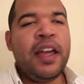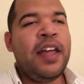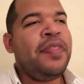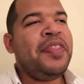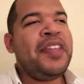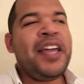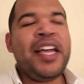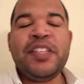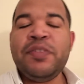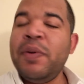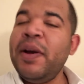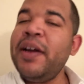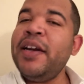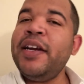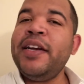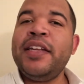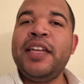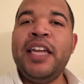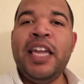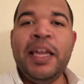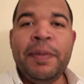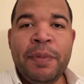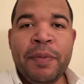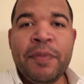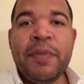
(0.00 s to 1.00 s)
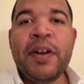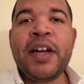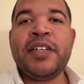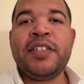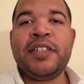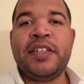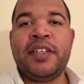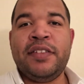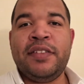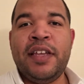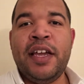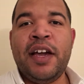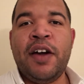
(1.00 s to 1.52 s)
That's why they're keeping Roger
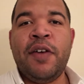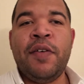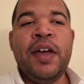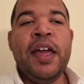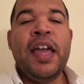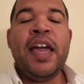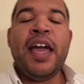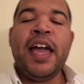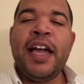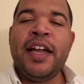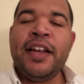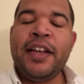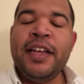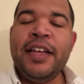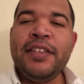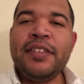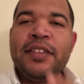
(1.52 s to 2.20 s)
Goodell. And he